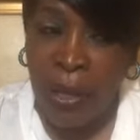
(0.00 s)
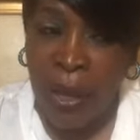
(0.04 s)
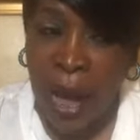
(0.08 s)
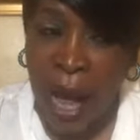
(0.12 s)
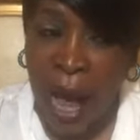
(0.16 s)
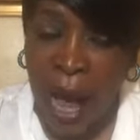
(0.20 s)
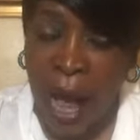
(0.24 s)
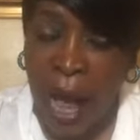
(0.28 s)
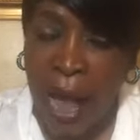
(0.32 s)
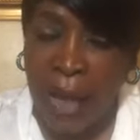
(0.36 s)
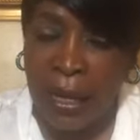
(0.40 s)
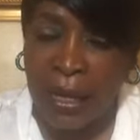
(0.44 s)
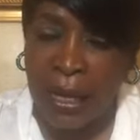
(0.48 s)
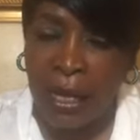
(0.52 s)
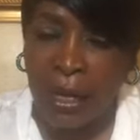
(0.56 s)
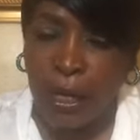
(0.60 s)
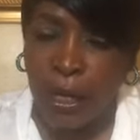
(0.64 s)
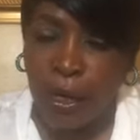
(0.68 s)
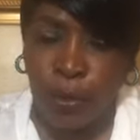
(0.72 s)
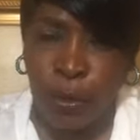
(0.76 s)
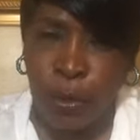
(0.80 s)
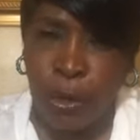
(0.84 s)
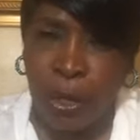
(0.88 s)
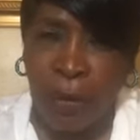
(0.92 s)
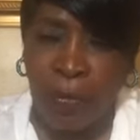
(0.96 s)

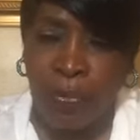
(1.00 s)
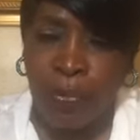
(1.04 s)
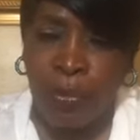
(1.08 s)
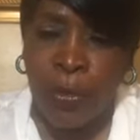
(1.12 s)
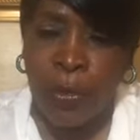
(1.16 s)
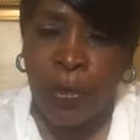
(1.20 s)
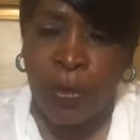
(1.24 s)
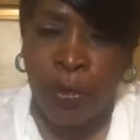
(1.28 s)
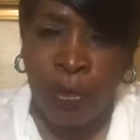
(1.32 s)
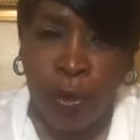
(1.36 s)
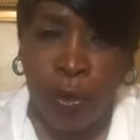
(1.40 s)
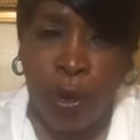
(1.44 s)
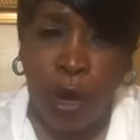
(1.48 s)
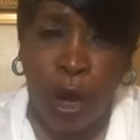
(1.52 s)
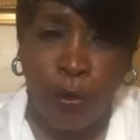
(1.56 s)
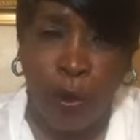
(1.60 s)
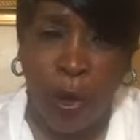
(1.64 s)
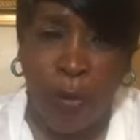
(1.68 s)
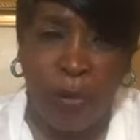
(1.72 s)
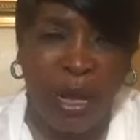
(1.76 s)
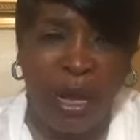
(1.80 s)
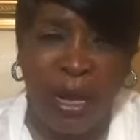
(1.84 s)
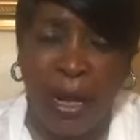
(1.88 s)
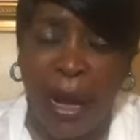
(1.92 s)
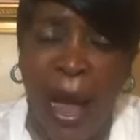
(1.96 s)
Hallelujah.
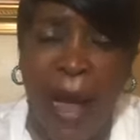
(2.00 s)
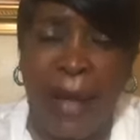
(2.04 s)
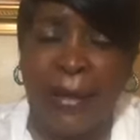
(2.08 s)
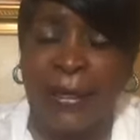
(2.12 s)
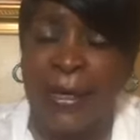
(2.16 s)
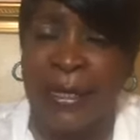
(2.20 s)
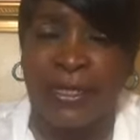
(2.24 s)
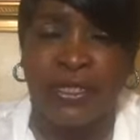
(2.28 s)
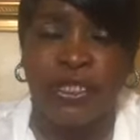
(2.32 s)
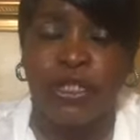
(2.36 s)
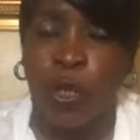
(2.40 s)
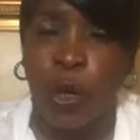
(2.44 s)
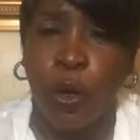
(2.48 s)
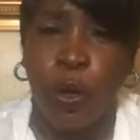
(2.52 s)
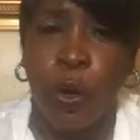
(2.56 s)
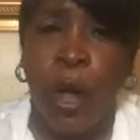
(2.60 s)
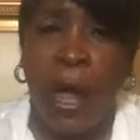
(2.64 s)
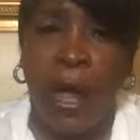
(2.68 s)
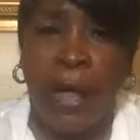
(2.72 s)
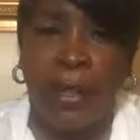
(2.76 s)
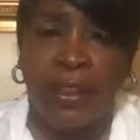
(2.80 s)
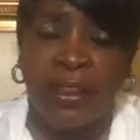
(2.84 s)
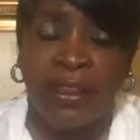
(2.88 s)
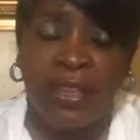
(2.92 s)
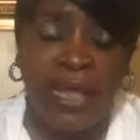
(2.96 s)
Glory be to God. And so
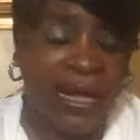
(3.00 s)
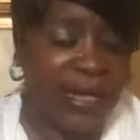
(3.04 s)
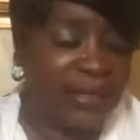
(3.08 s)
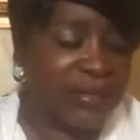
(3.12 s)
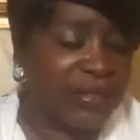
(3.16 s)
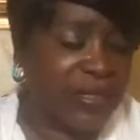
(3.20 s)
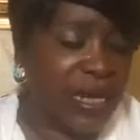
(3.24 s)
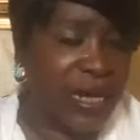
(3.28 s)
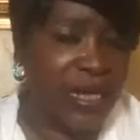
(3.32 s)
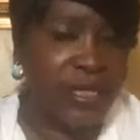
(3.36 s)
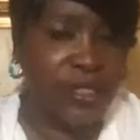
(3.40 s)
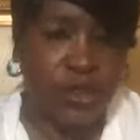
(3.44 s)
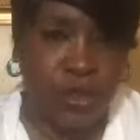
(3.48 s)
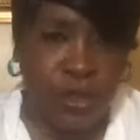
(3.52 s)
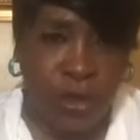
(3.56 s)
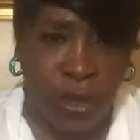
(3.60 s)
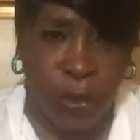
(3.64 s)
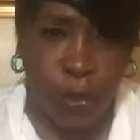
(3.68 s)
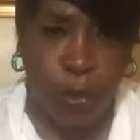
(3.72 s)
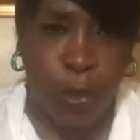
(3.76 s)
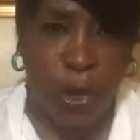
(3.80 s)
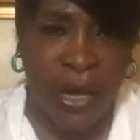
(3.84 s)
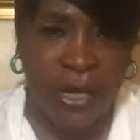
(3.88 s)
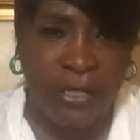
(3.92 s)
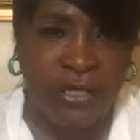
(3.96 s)
this is
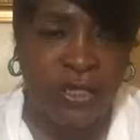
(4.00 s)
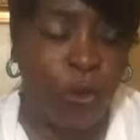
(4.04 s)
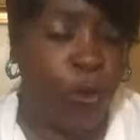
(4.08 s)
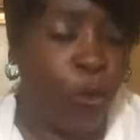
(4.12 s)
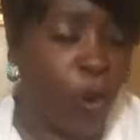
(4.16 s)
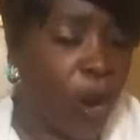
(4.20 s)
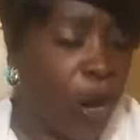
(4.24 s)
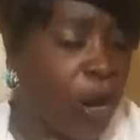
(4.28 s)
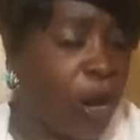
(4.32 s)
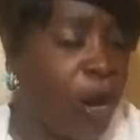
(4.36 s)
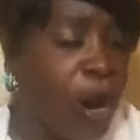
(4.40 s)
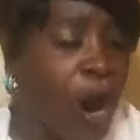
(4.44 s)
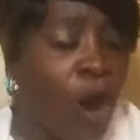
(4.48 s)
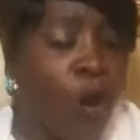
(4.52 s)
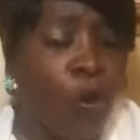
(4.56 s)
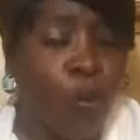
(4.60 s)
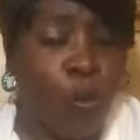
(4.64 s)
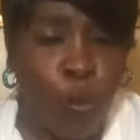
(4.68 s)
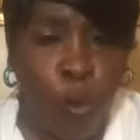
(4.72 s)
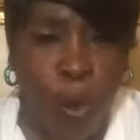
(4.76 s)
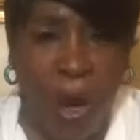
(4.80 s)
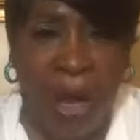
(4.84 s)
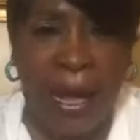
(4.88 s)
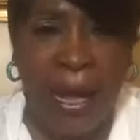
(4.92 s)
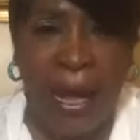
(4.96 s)
the reason where
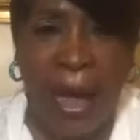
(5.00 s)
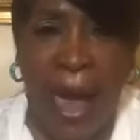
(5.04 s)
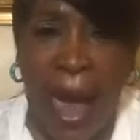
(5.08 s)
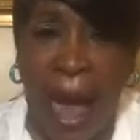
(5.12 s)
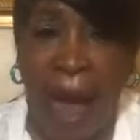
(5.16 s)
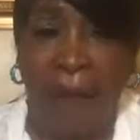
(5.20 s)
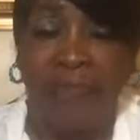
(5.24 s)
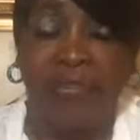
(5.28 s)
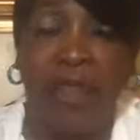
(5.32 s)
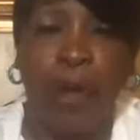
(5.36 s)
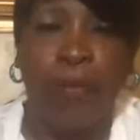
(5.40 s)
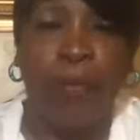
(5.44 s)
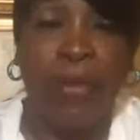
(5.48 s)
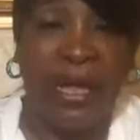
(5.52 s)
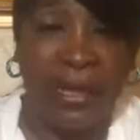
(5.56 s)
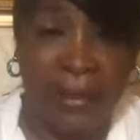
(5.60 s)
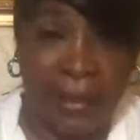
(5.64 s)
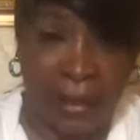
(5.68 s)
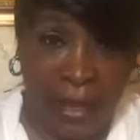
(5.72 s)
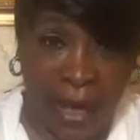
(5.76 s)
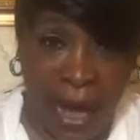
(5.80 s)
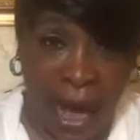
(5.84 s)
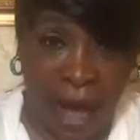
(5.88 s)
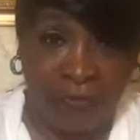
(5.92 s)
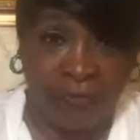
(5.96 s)
we have to be
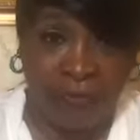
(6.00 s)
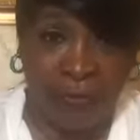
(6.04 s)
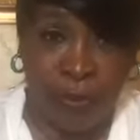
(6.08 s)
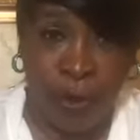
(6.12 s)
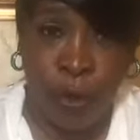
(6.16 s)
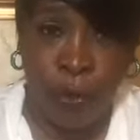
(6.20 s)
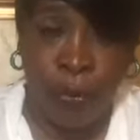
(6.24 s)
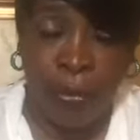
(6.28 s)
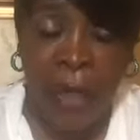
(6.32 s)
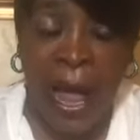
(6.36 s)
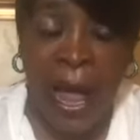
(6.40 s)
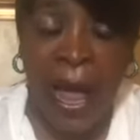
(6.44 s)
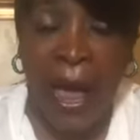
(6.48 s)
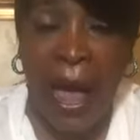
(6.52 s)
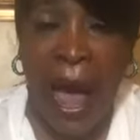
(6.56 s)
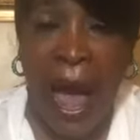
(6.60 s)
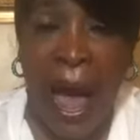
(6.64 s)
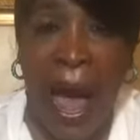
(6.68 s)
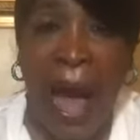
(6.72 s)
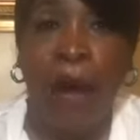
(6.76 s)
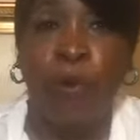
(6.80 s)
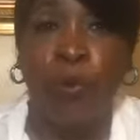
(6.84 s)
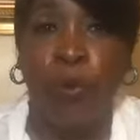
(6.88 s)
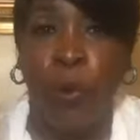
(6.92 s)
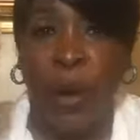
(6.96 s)
careful
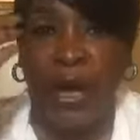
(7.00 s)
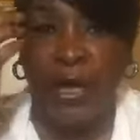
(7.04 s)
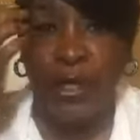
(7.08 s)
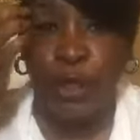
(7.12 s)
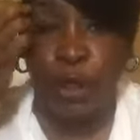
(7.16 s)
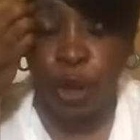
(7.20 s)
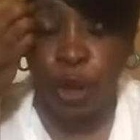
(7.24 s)
how we